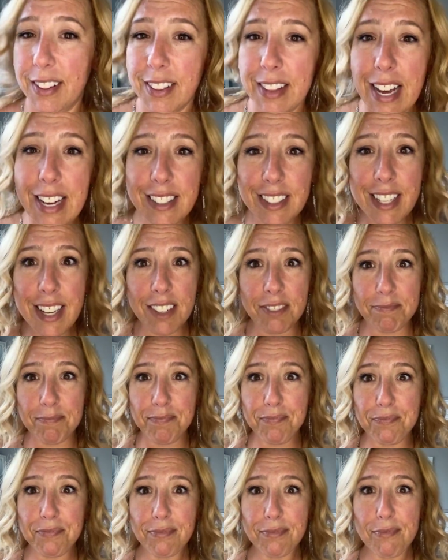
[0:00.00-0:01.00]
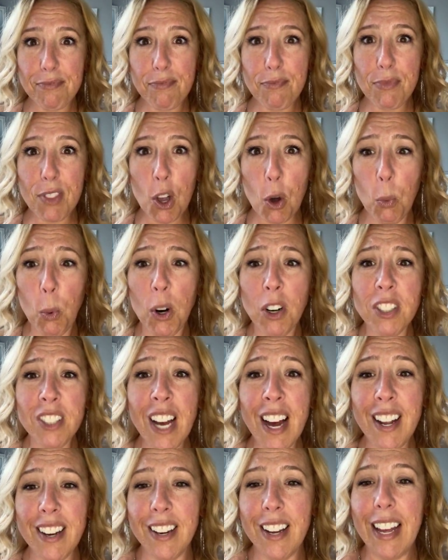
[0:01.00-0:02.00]
that's it. We're
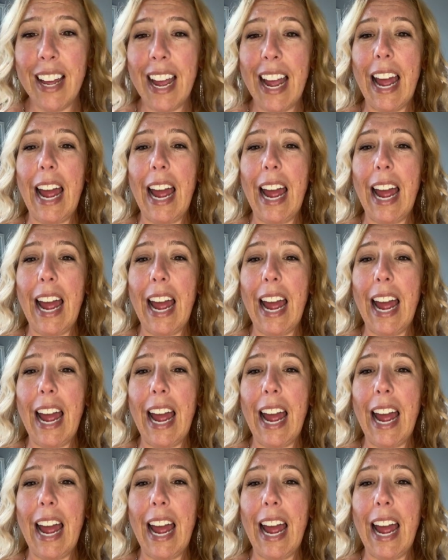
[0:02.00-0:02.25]
done.